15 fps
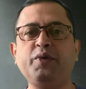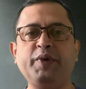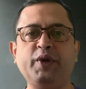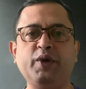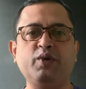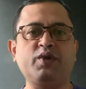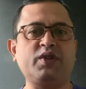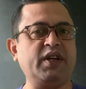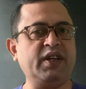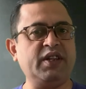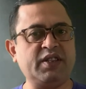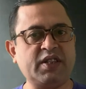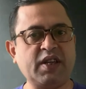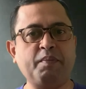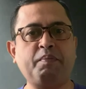to be used
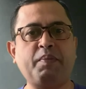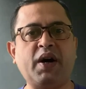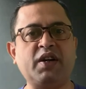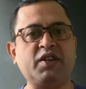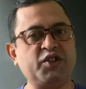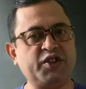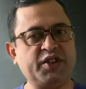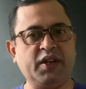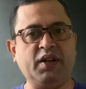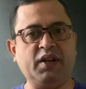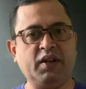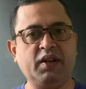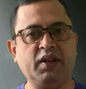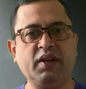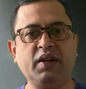in some parts
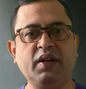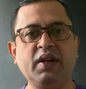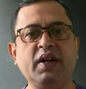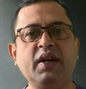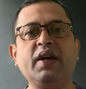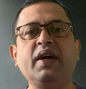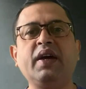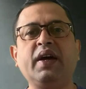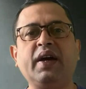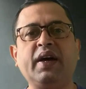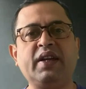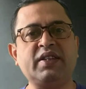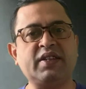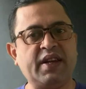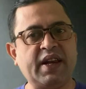still.
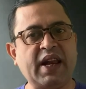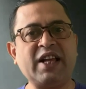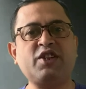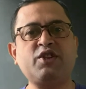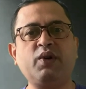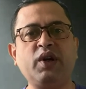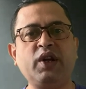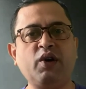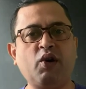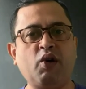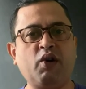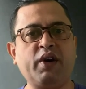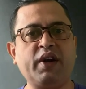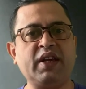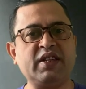It is a naturally
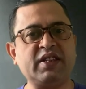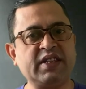occurring